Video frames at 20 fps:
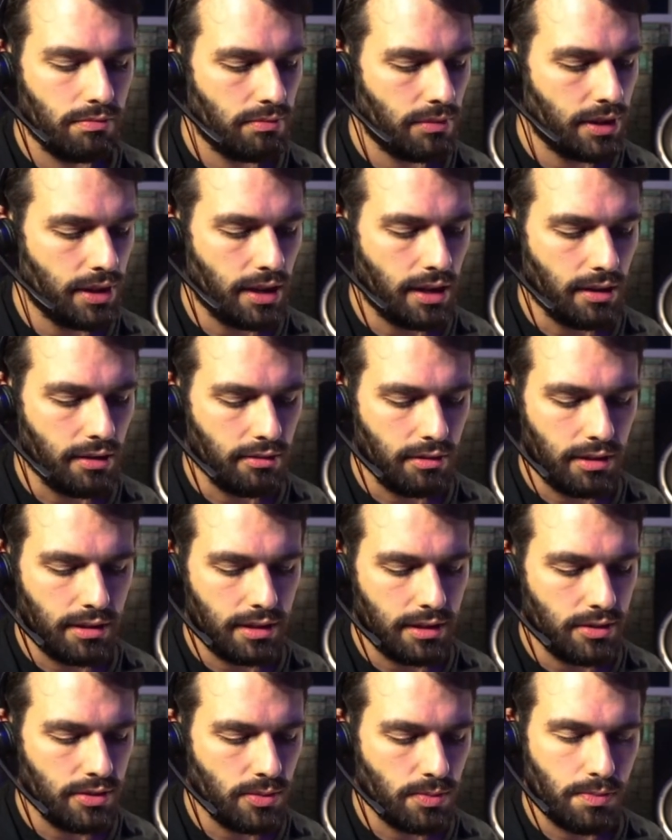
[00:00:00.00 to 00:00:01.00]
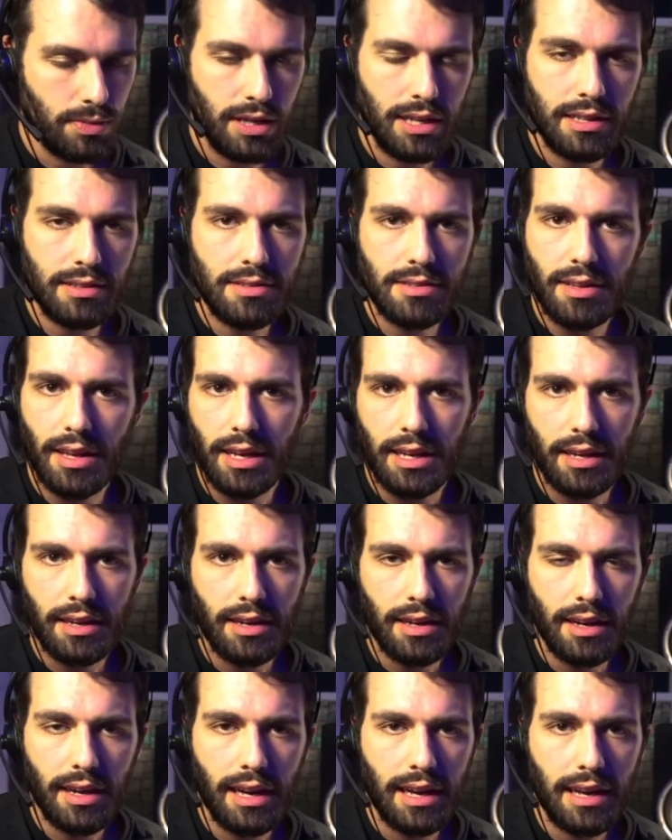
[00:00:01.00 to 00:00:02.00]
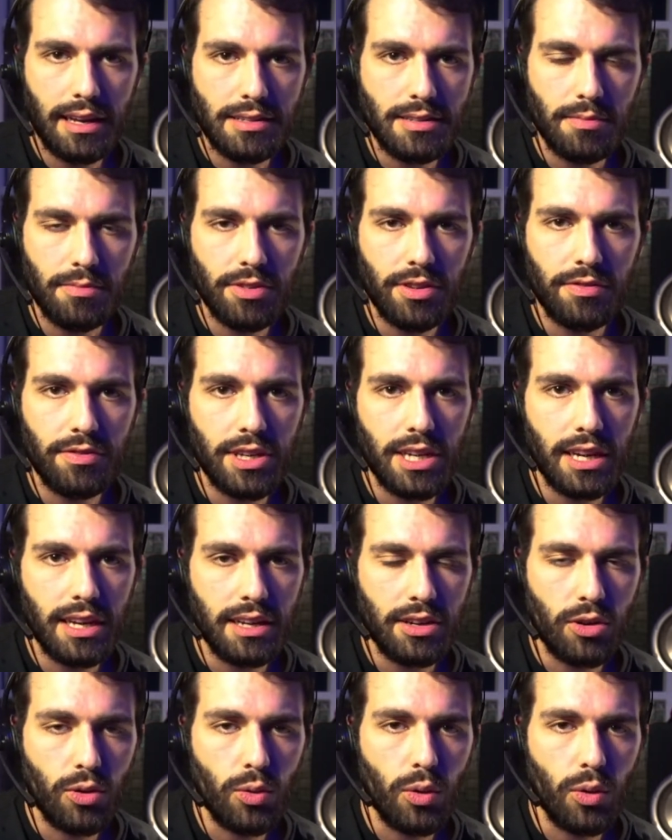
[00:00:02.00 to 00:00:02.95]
you know, it's like a SM58